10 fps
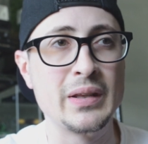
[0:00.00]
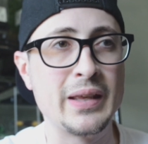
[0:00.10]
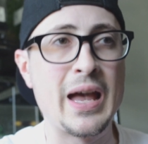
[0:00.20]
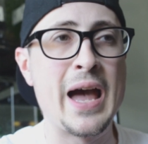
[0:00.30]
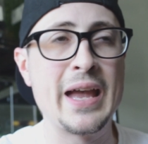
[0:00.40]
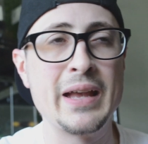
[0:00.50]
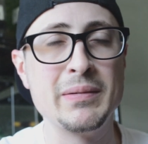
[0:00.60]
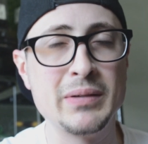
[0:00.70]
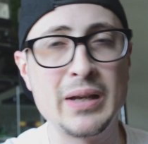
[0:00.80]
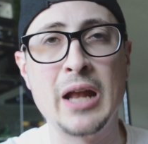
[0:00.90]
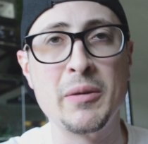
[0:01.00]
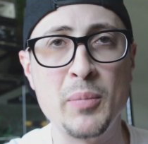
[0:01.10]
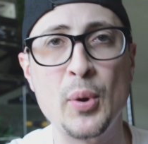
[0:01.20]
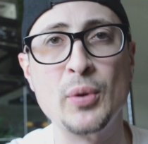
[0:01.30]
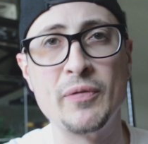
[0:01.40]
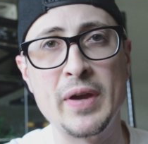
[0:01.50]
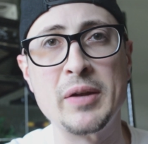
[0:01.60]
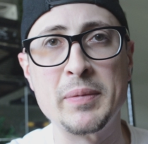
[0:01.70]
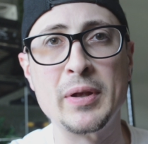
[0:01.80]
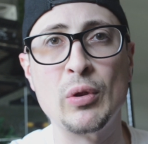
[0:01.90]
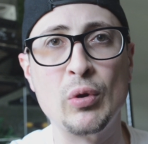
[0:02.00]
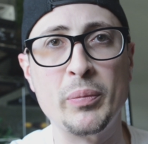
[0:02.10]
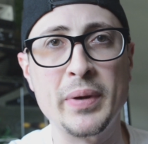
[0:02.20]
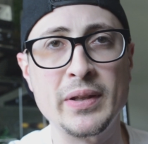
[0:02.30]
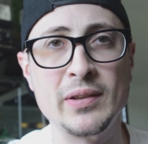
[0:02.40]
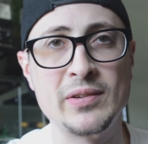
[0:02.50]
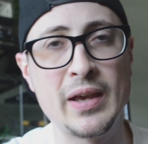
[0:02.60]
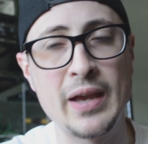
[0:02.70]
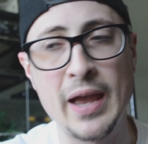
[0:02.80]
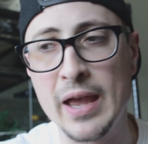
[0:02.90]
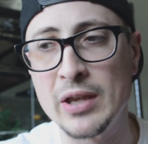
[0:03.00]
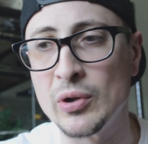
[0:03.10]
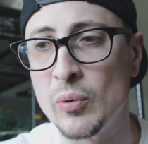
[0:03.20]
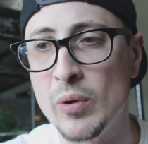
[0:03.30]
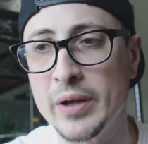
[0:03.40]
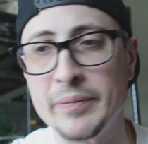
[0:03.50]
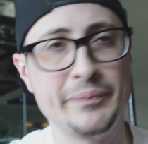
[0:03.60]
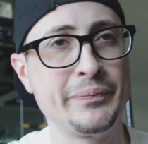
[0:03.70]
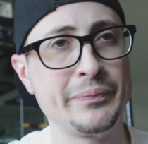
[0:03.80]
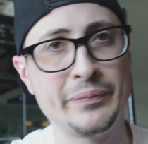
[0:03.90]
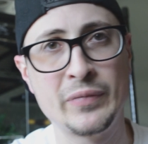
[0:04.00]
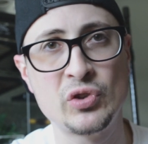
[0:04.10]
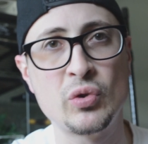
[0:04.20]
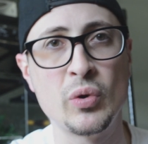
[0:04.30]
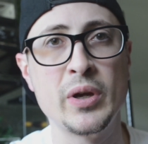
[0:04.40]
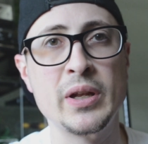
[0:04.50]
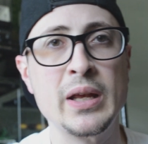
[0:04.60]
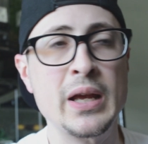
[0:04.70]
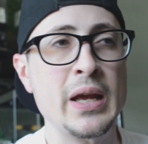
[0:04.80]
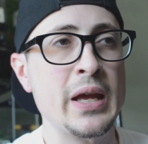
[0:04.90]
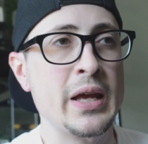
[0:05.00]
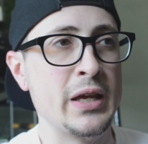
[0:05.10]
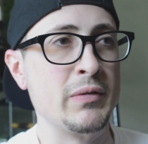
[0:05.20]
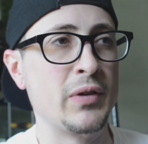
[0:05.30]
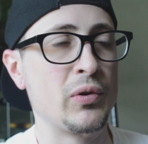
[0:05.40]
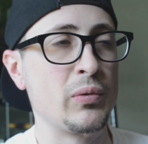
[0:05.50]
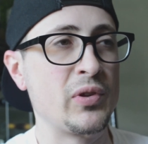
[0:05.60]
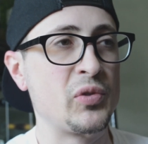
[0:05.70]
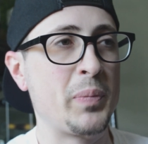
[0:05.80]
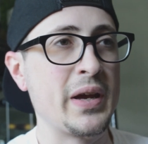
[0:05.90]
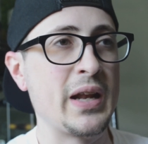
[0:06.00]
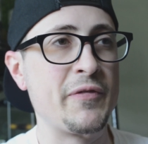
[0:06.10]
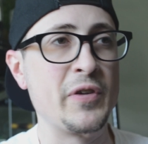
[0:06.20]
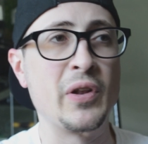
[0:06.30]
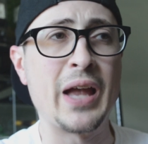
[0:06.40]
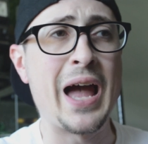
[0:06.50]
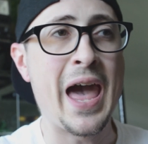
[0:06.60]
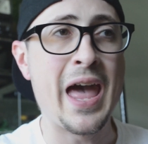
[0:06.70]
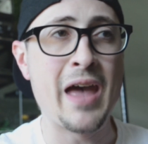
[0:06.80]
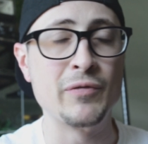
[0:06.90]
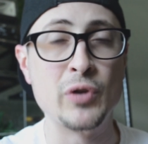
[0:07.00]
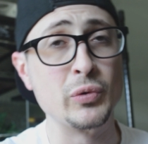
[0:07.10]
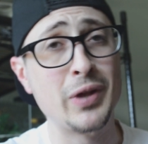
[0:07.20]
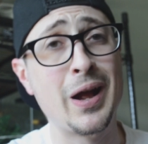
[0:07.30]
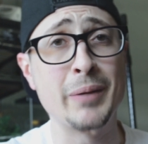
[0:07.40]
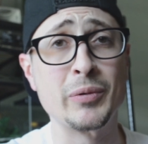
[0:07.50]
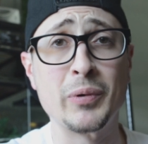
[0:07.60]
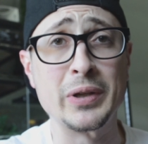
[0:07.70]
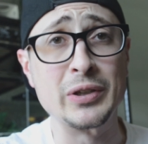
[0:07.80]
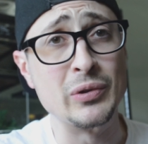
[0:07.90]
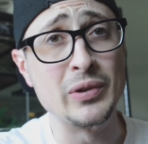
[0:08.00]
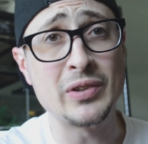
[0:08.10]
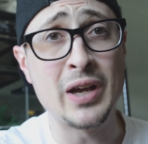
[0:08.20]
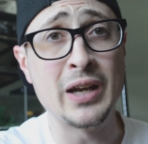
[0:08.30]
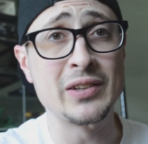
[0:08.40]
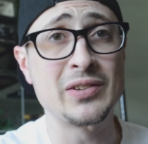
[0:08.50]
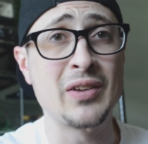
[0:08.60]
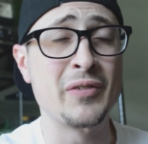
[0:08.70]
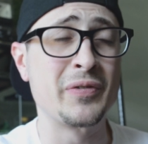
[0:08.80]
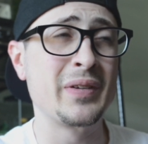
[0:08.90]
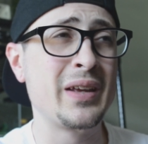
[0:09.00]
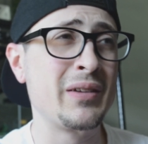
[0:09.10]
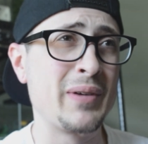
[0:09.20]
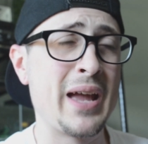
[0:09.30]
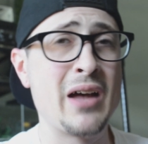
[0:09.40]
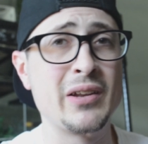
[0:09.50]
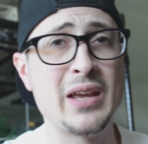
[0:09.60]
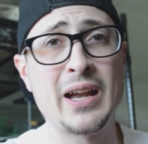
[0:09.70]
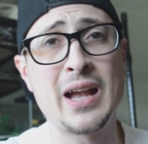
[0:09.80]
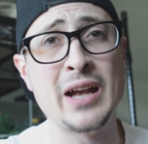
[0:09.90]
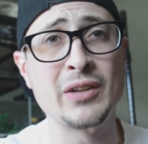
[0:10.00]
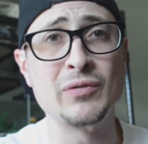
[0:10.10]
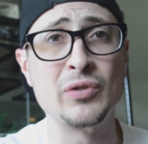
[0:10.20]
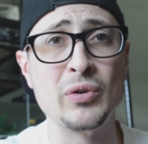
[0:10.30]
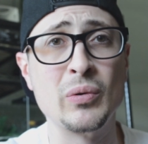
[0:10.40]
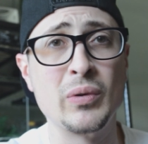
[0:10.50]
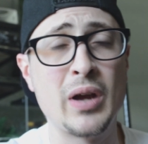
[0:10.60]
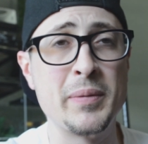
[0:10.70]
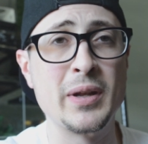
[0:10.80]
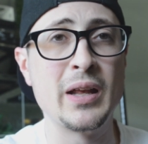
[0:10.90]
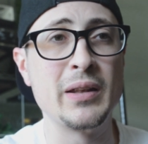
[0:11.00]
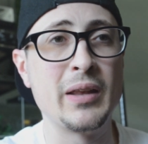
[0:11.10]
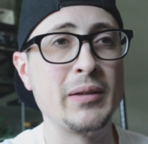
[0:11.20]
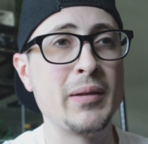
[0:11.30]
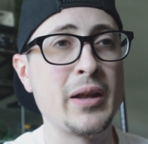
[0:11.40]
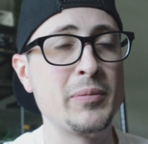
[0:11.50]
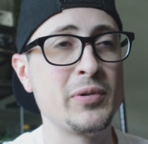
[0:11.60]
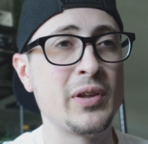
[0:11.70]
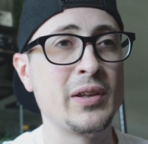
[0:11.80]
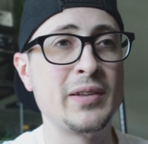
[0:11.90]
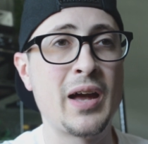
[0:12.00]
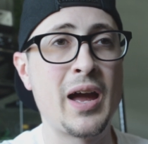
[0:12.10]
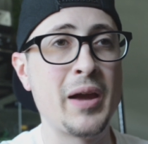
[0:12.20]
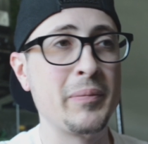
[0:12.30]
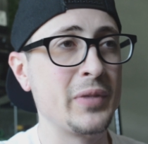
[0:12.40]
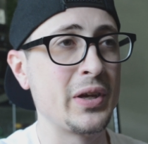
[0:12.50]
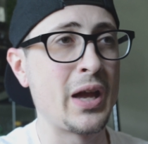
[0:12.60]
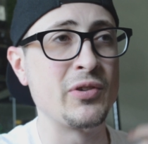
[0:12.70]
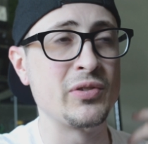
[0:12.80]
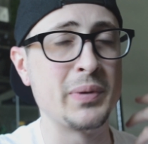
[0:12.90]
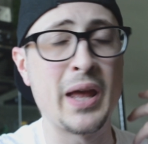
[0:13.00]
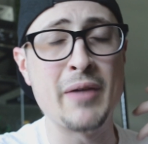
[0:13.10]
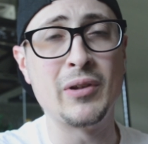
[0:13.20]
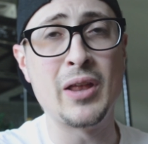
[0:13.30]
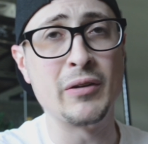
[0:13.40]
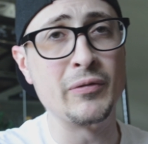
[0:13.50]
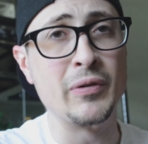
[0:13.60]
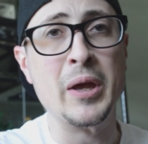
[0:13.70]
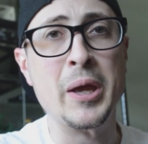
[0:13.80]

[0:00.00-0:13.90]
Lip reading: the guy kind of motivated me a little bit to say, hey, you know what? Screw it. You know, despite I feel like I have no time to really do this kind of stuff, in reality, I kind of do. I mean, like 90% of the time, like I've just been having a lot of